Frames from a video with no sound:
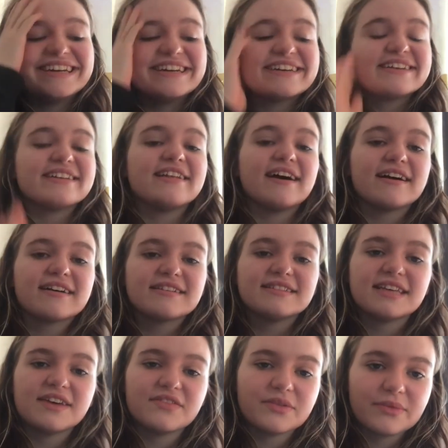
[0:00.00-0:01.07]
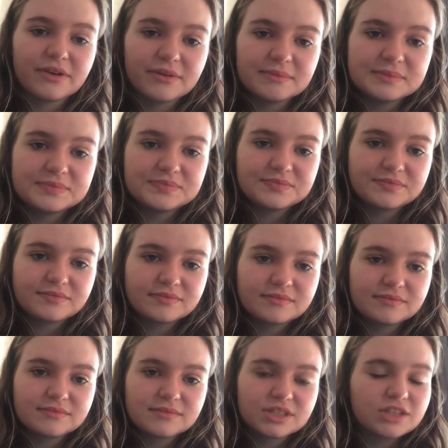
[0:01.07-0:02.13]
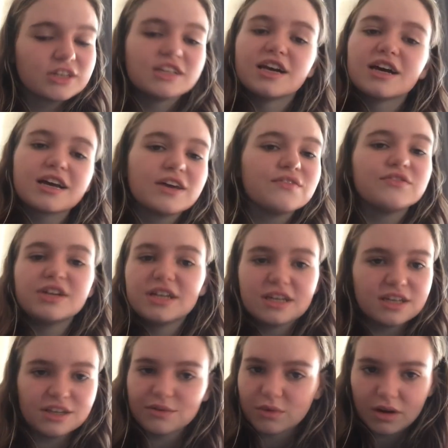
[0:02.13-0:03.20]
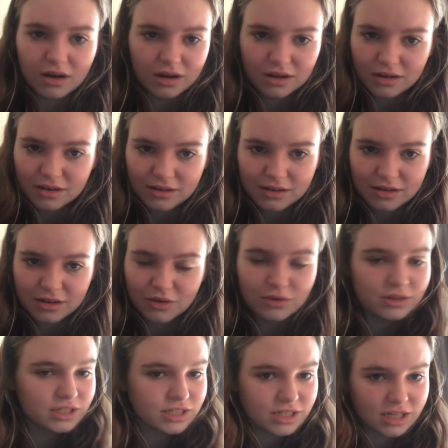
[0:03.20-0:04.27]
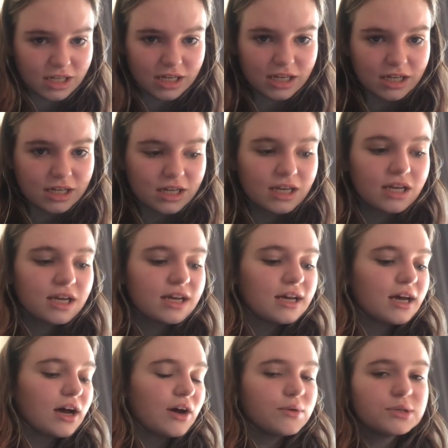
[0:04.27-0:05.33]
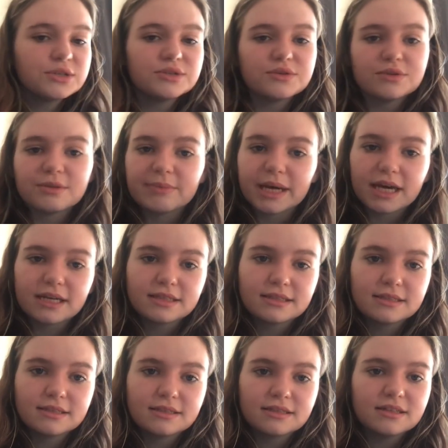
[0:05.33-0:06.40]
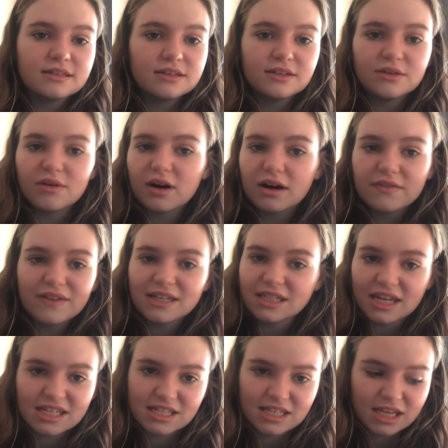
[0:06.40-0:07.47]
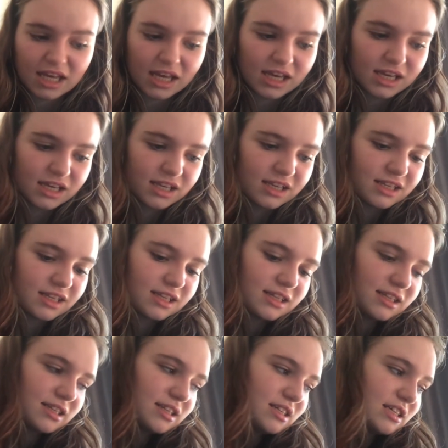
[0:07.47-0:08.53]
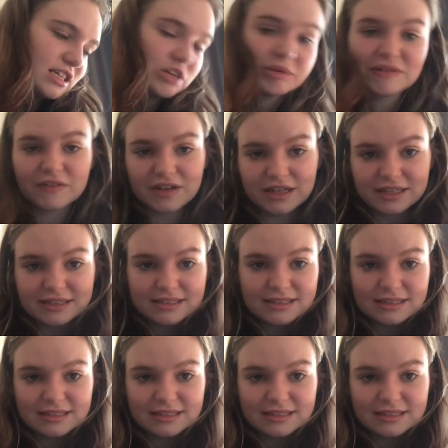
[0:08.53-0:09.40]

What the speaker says: Good luck to everyone. Good luck every year you are auditioning. I wish you all the best. You are fantastic. You'll be fine.